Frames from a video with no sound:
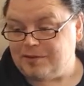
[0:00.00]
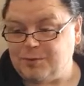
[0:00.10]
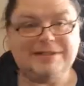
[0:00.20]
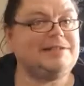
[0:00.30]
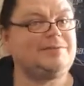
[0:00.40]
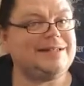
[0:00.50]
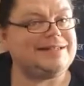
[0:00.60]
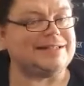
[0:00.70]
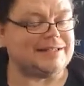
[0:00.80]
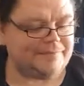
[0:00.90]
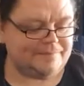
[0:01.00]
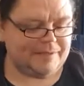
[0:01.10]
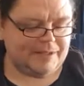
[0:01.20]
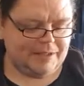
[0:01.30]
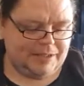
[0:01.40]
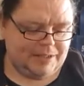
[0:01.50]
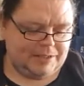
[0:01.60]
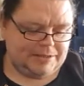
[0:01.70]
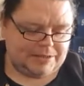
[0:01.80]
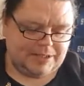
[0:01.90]
2020.
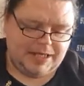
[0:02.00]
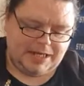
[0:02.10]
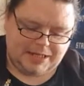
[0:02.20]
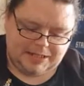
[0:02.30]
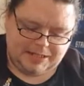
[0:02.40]
So yeah,